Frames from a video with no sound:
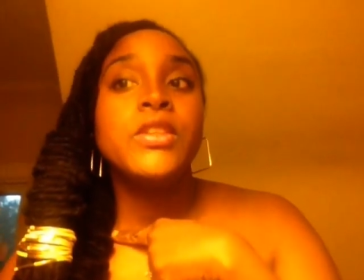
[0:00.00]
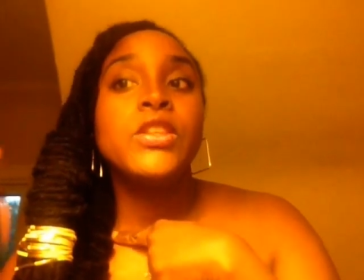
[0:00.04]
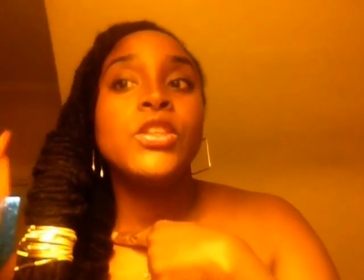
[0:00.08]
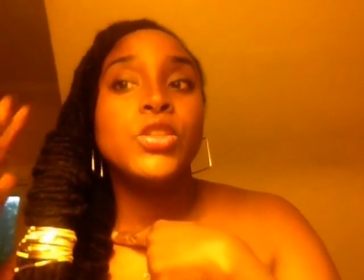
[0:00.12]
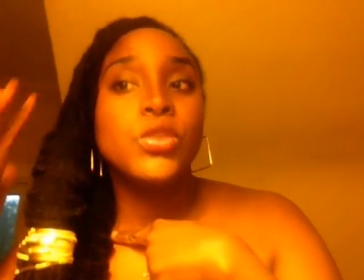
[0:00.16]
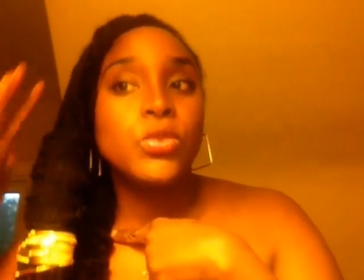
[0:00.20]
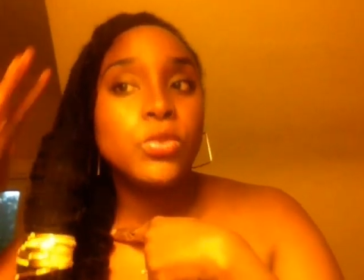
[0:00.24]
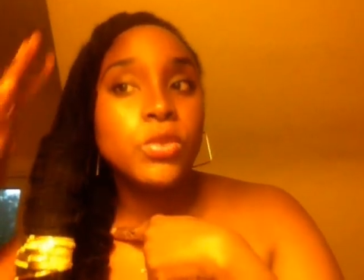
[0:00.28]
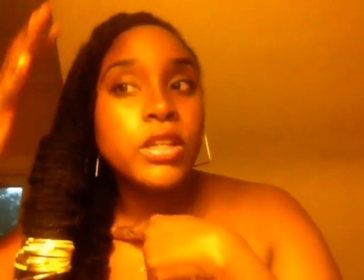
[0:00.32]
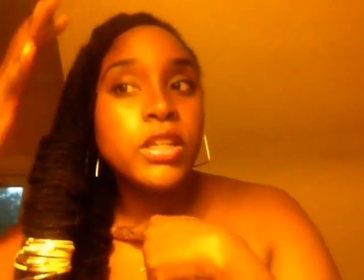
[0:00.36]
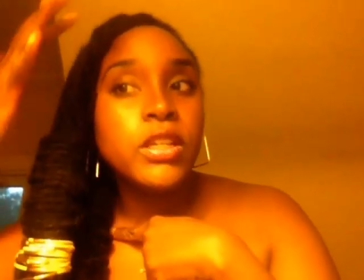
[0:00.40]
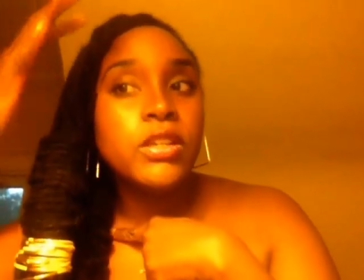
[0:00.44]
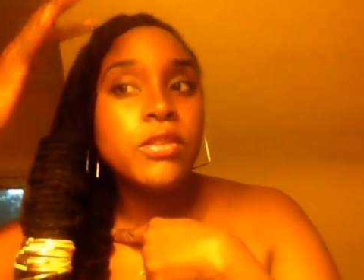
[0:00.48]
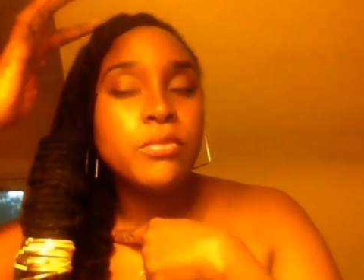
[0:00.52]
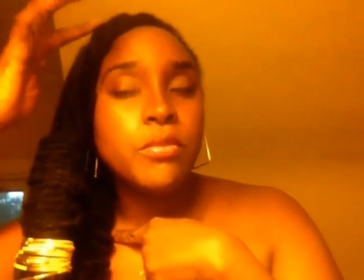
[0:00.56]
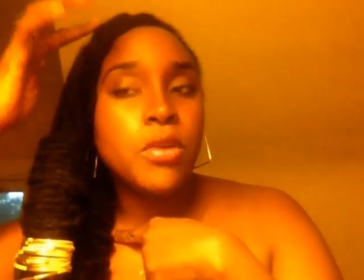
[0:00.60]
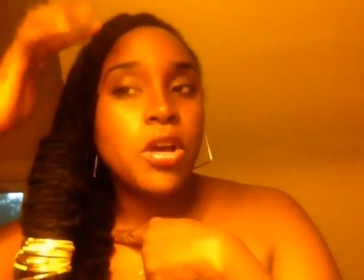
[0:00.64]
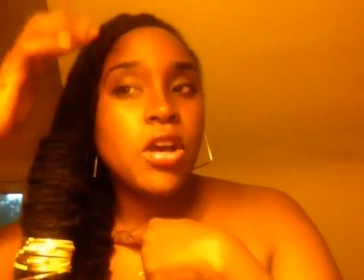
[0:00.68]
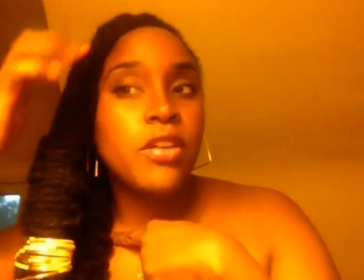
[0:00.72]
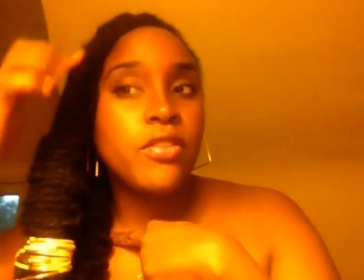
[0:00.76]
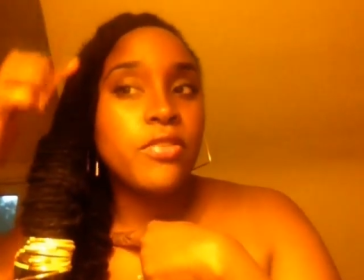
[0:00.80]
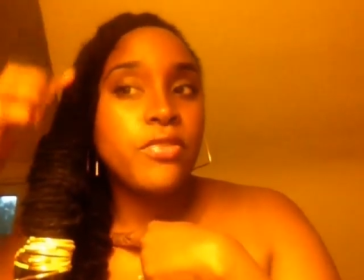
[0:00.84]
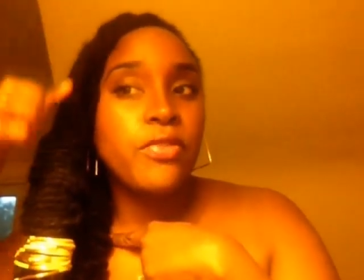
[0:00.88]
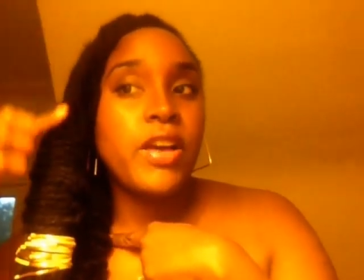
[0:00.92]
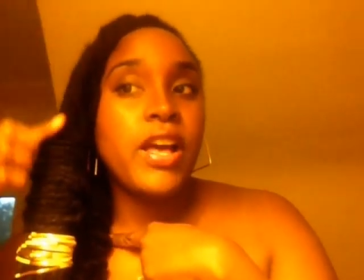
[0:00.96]
You can
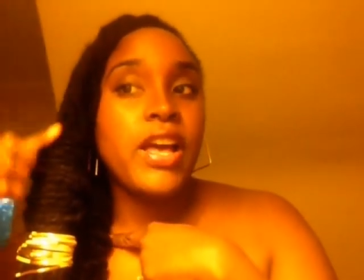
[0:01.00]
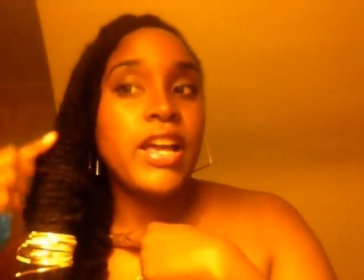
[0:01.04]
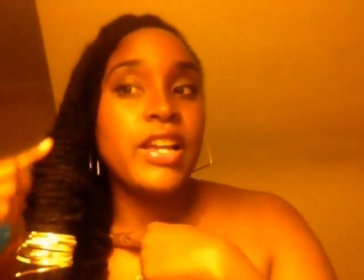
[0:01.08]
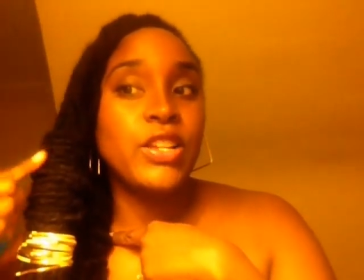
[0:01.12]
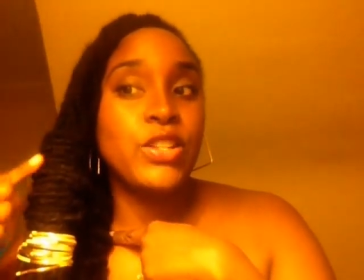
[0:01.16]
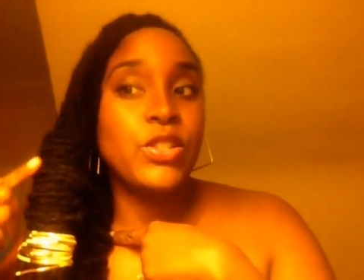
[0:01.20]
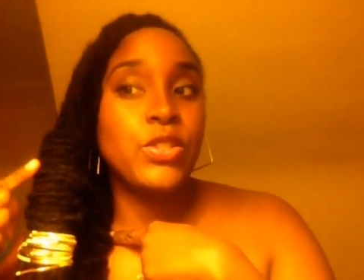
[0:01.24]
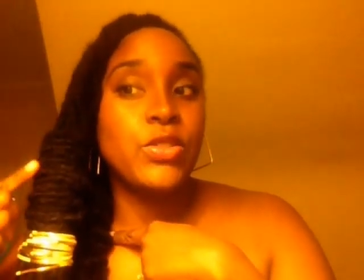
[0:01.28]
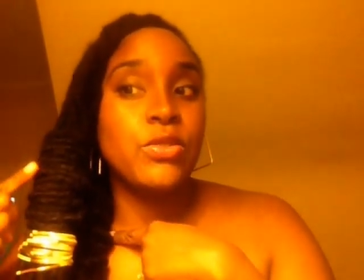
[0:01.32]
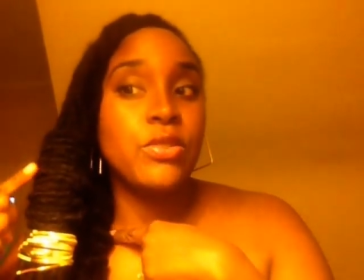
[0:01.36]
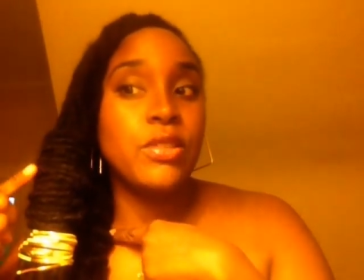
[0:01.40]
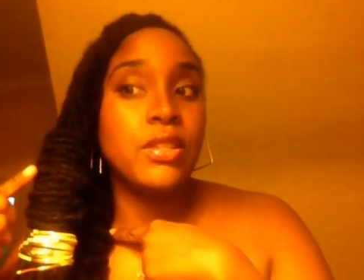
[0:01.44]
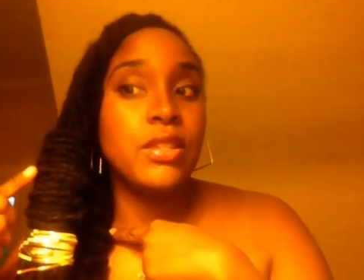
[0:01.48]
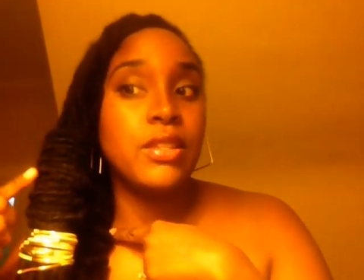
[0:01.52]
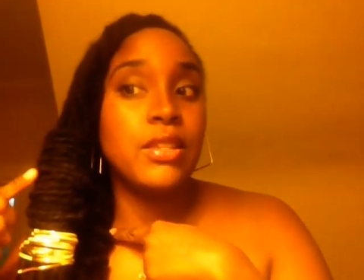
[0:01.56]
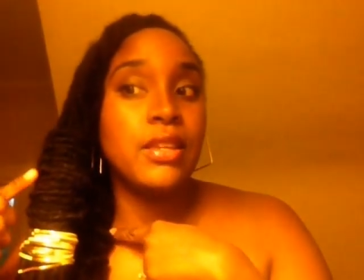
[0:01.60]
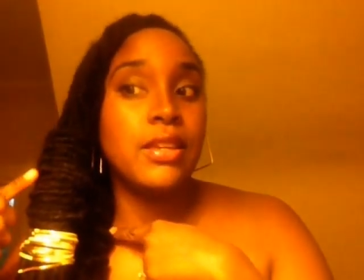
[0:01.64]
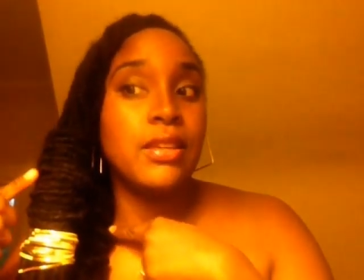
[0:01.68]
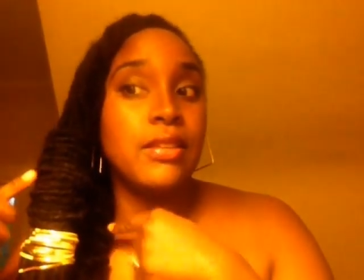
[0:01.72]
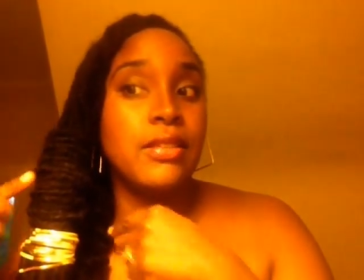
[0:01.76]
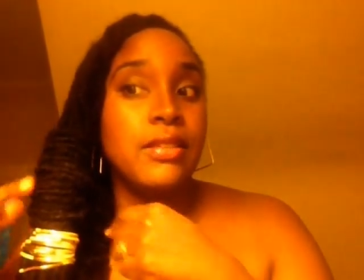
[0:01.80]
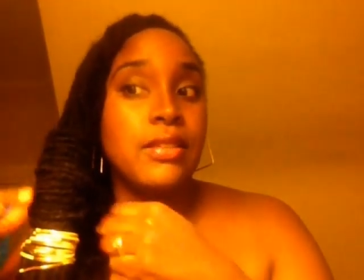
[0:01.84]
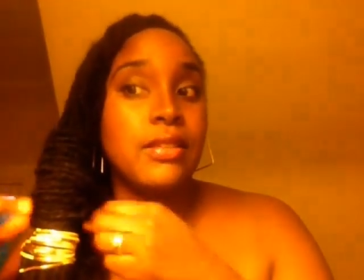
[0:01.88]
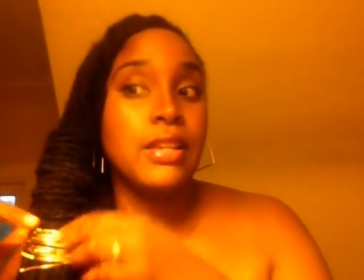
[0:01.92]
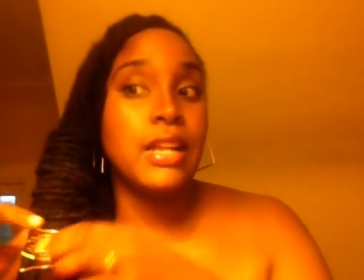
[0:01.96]
modify and do this
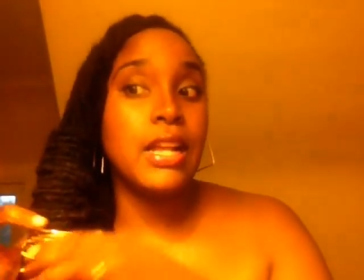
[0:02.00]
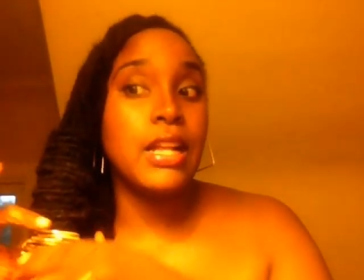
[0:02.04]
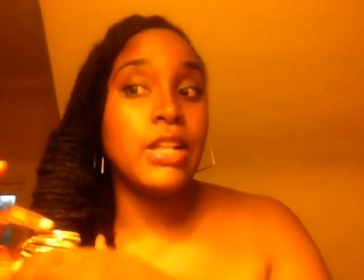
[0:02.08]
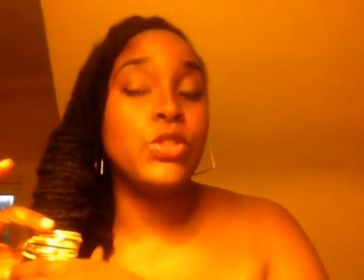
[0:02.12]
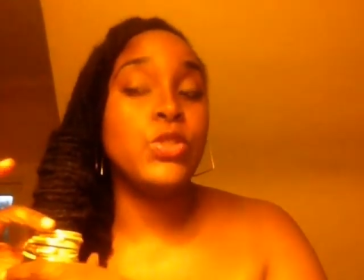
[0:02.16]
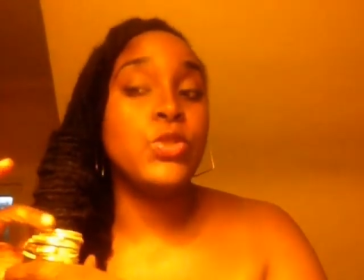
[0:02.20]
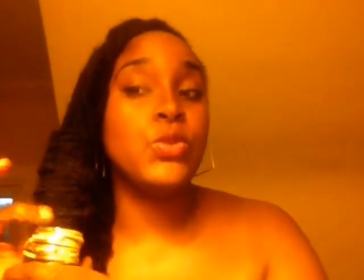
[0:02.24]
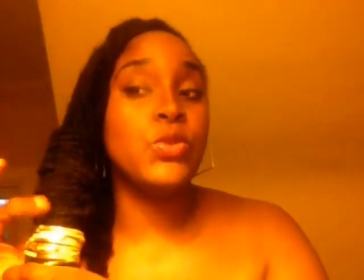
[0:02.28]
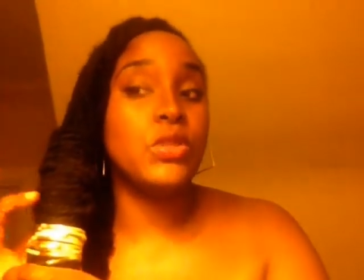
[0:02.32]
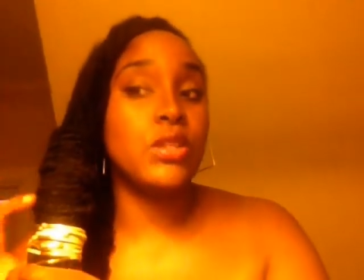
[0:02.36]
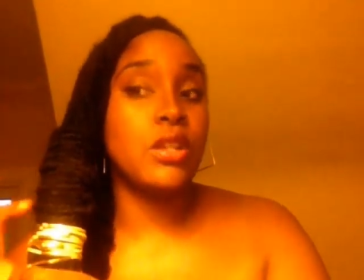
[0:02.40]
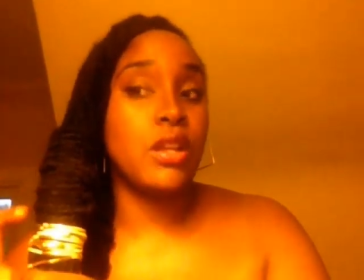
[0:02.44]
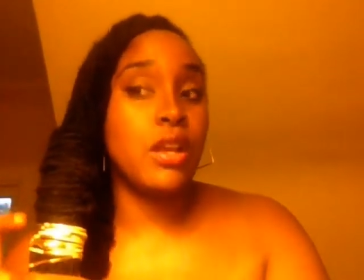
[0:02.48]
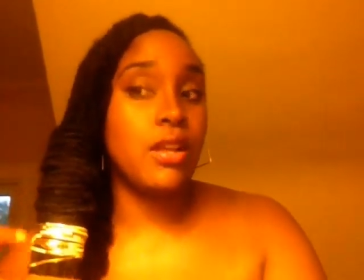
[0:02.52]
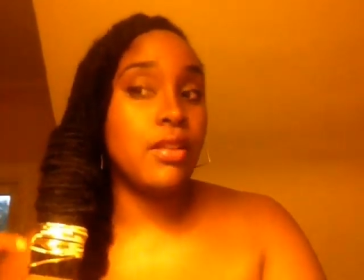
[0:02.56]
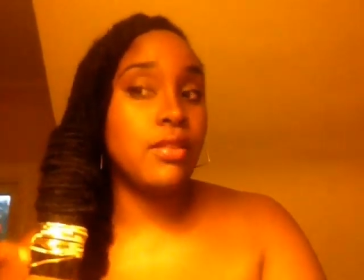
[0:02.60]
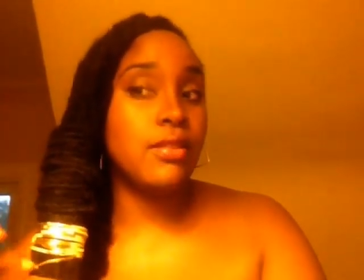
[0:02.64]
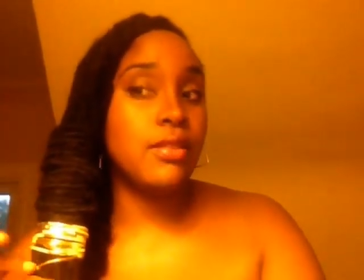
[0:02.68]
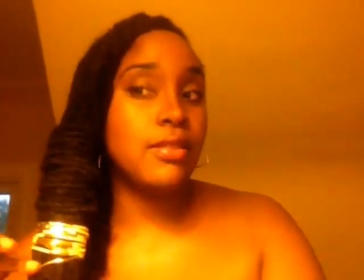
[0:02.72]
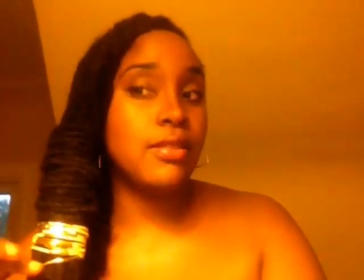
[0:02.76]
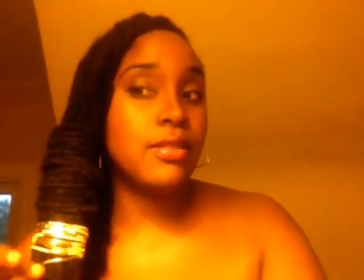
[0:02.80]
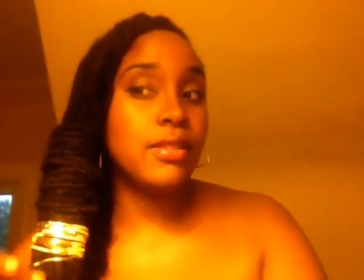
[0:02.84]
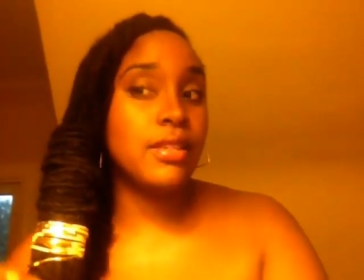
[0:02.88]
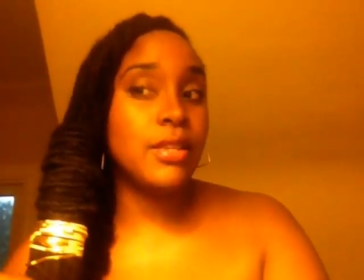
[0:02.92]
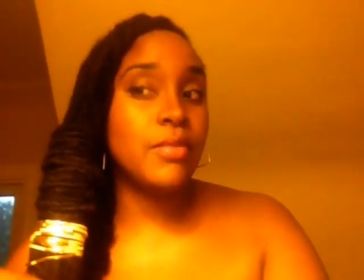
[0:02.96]
hairstyle. Do not
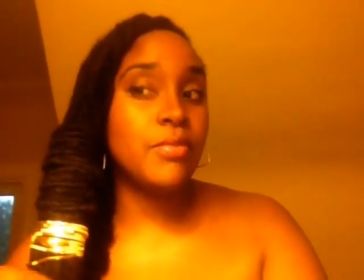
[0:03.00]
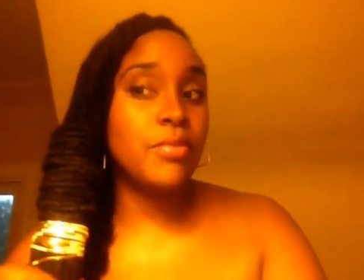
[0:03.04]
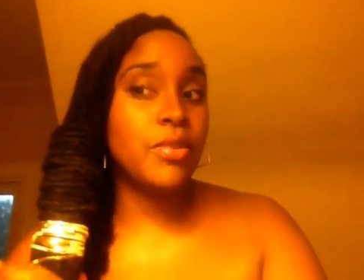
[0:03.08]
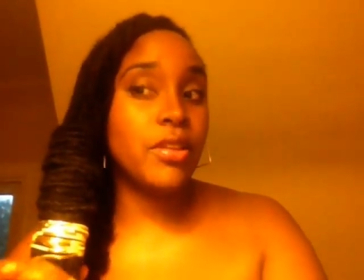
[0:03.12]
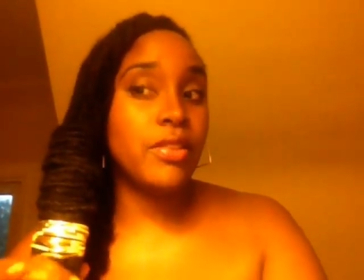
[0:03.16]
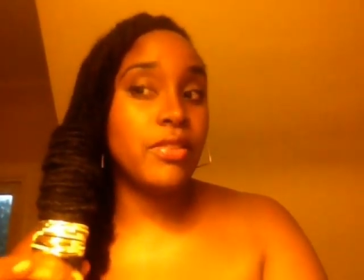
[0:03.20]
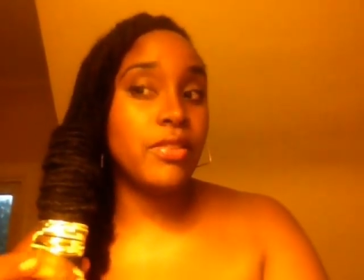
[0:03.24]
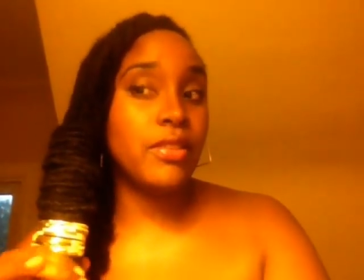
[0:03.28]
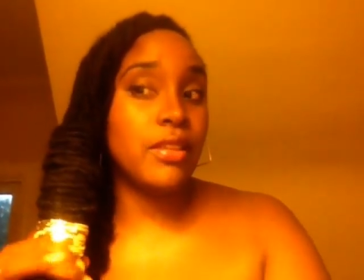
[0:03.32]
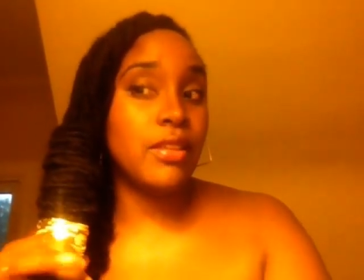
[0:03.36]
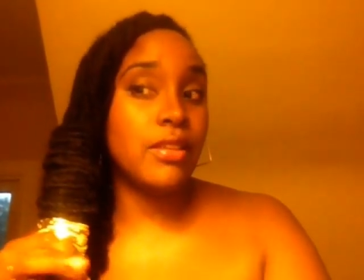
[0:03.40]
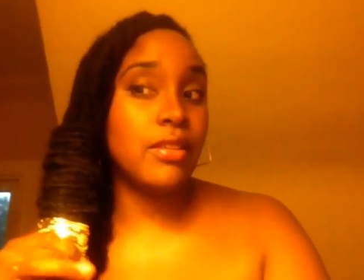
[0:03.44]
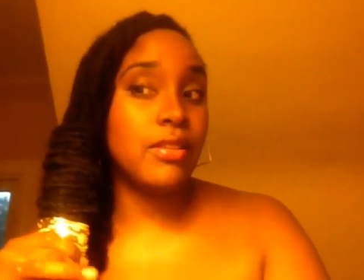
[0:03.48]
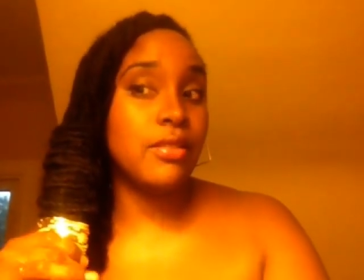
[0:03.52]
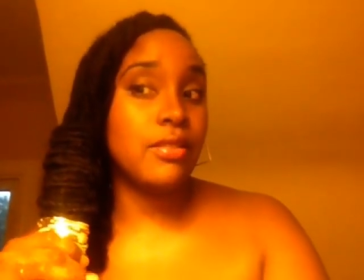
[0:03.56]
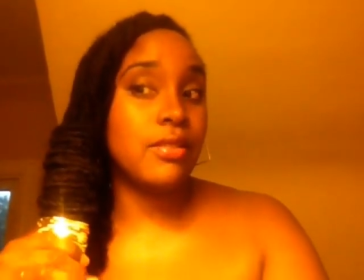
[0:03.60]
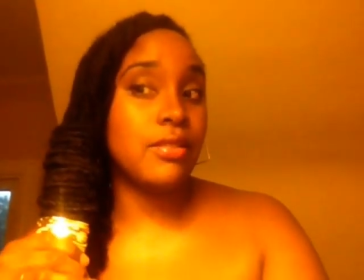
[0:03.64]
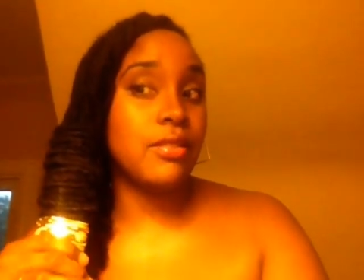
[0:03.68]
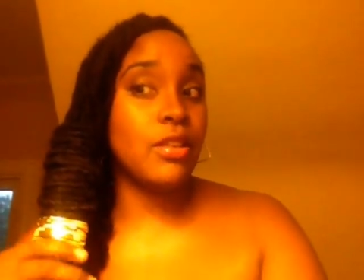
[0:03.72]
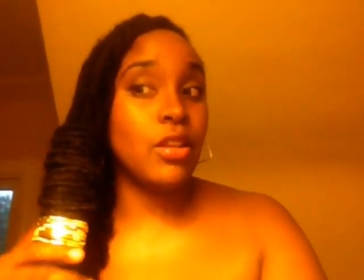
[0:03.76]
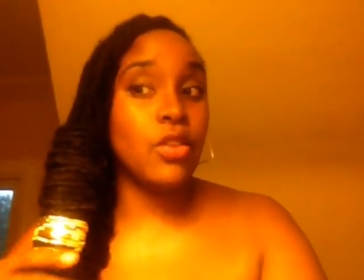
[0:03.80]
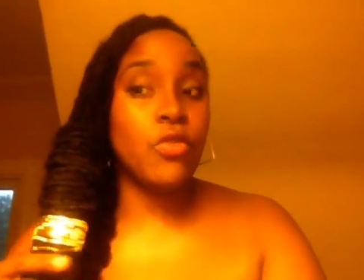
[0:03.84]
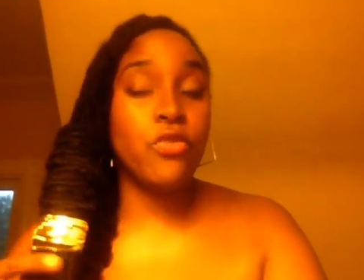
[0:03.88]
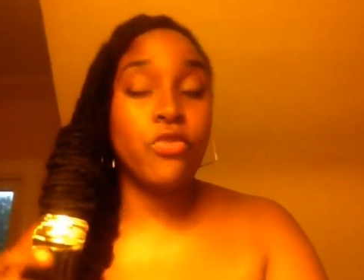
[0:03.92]
sleep on this.